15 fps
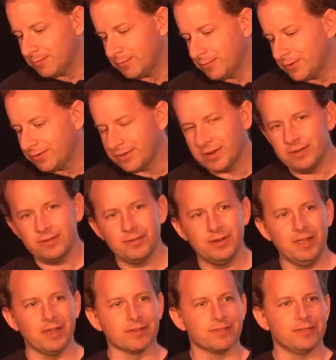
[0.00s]
what should I do
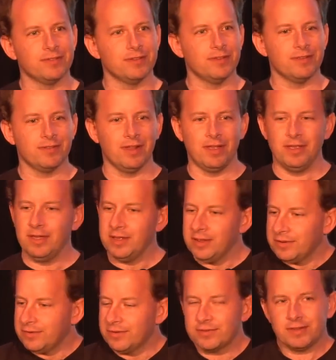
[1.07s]
next? It's like,
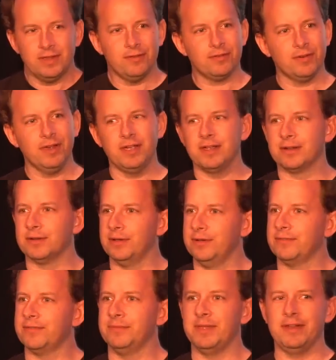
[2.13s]
just keep trying, learn
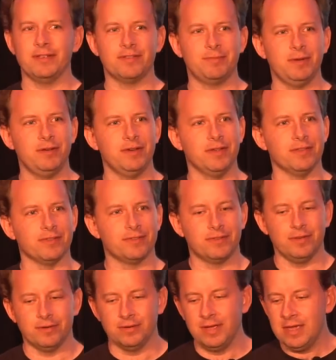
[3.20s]
from that experience. You
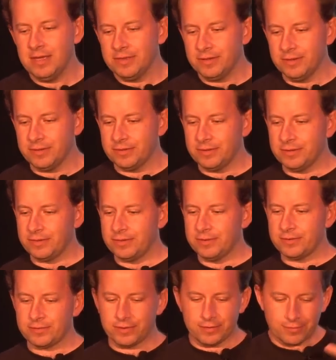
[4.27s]
know, the, the, the,
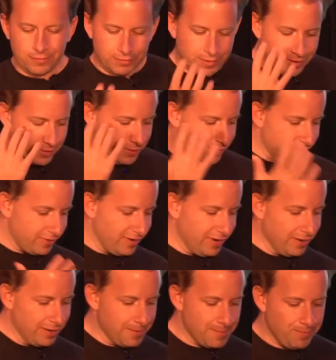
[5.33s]
the trick is
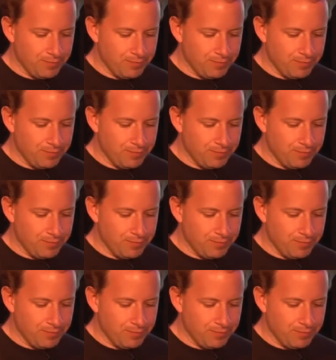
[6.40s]
here